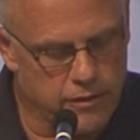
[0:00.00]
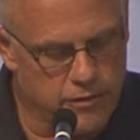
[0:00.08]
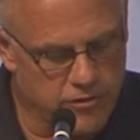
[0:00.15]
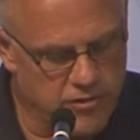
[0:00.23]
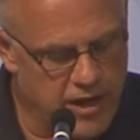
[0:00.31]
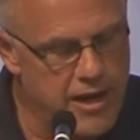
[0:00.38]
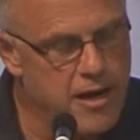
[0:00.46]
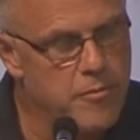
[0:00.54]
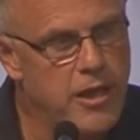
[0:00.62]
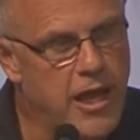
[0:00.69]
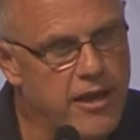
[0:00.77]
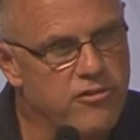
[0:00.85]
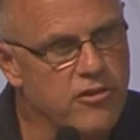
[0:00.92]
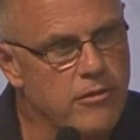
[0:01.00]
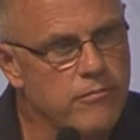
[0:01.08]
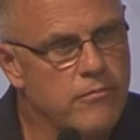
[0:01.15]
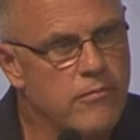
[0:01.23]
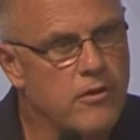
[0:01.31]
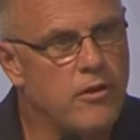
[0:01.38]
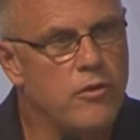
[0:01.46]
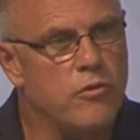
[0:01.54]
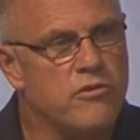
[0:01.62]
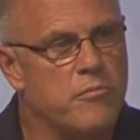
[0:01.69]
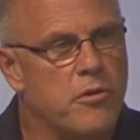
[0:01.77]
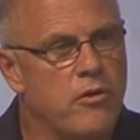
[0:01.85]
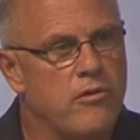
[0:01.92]
There's a guy named Elisha who
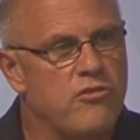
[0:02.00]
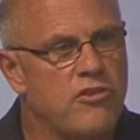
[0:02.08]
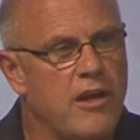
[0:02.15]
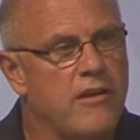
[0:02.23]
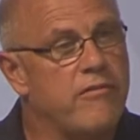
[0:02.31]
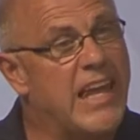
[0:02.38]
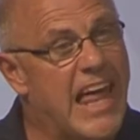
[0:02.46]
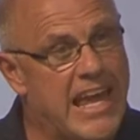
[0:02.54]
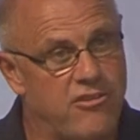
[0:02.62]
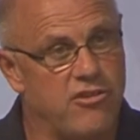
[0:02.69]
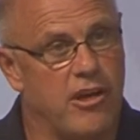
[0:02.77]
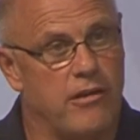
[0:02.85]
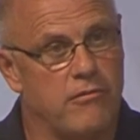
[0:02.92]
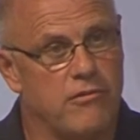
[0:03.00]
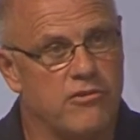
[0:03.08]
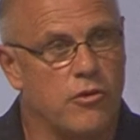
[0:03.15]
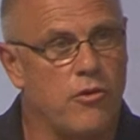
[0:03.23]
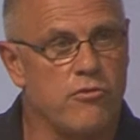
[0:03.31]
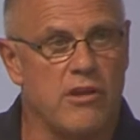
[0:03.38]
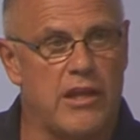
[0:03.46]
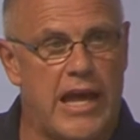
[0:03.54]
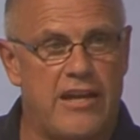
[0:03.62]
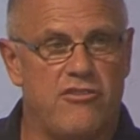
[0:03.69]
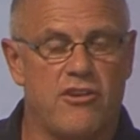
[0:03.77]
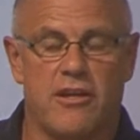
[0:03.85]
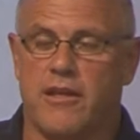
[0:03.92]
was a protege of Elijah. So it goes
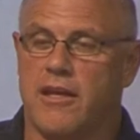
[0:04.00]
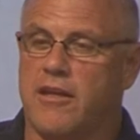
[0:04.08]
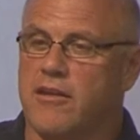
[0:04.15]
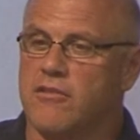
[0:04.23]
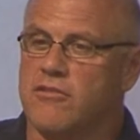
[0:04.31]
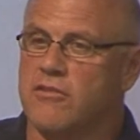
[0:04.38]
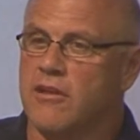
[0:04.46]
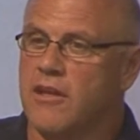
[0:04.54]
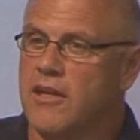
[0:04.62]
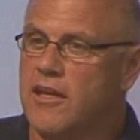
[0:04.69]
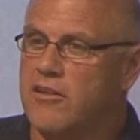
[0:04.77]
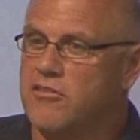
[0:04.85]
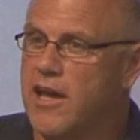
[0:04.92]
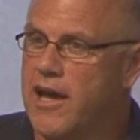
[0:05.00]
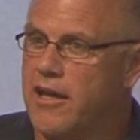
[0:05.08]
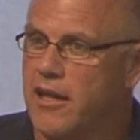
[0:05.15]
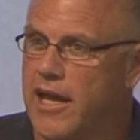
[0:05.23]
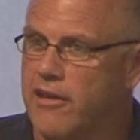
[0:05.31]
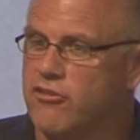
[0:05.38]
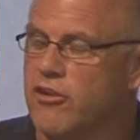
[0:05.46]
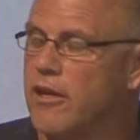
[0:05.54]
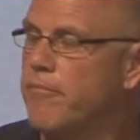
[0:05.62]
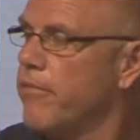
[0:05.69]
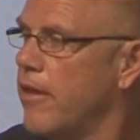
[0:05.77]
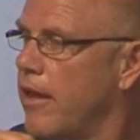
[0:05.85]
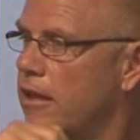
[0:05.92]
Elijah and then his guy Elisha.
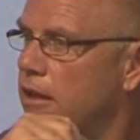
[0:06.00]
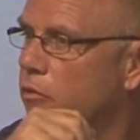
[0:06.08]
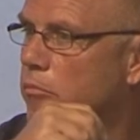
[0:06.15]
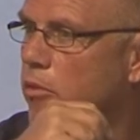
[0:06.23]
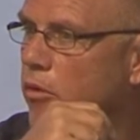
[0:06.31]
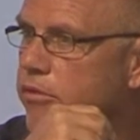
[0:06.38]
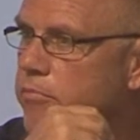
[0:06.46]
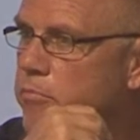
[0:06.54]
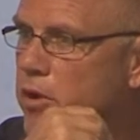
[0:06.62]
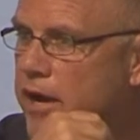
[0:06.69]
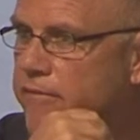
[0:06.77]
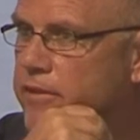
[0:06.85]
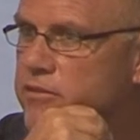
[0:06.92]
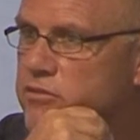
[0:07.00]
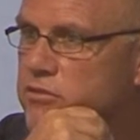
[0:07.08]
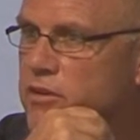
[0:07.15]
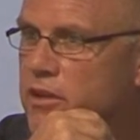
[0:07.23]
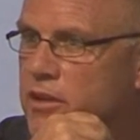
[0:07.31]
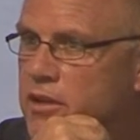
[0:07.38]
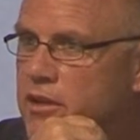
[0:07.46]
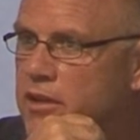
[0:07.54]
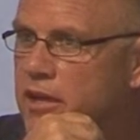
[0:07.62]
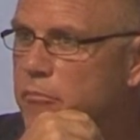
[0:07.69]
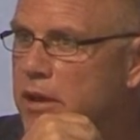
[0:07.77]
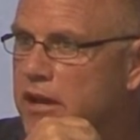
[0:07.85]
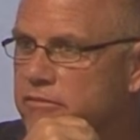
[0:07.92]
And they were both prophets
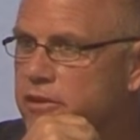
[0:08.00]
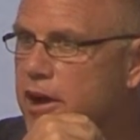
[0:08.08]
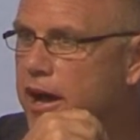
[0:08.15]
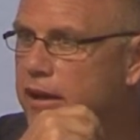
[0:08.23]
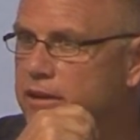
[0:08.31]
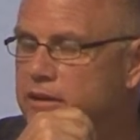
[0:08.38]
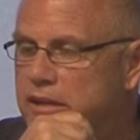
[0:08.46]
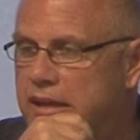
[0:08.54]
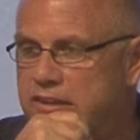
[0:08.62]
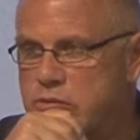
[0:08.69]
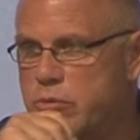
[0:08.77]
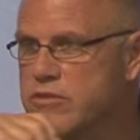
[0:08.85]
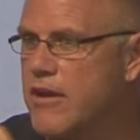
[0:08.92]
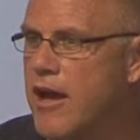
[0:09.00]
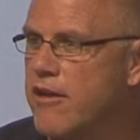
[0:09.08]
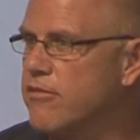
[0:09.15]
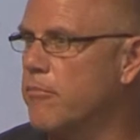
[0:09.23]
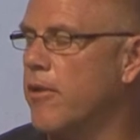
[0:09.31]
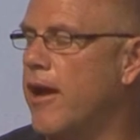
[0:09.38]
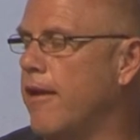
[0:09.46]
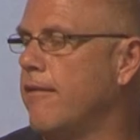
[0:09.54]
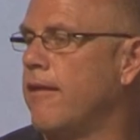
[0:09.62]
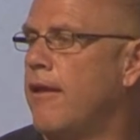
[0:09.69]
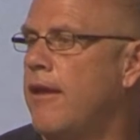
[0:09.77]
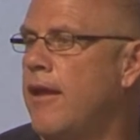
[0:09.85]
and men of God. And Elisha was an awesome guy.